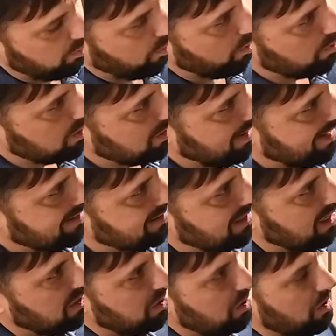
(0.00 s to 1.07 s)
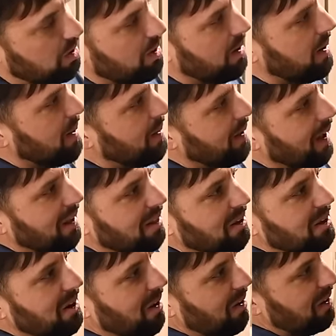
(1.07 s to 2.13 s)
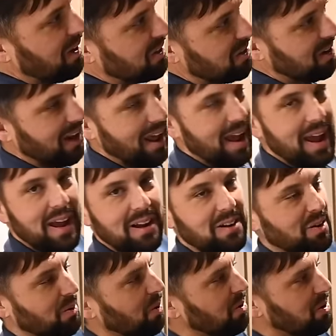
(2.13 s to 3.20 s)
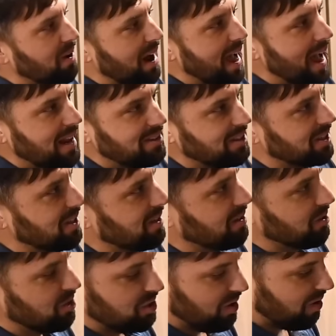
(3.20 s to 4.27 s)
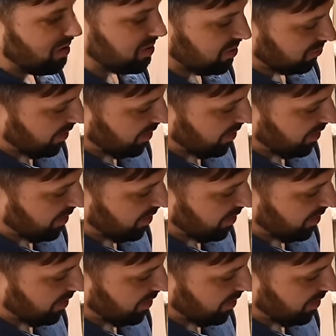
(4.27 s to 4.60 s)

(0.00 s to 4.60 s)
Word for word: thermostat sensor. And look at all this. You can hang all your hats, your shirts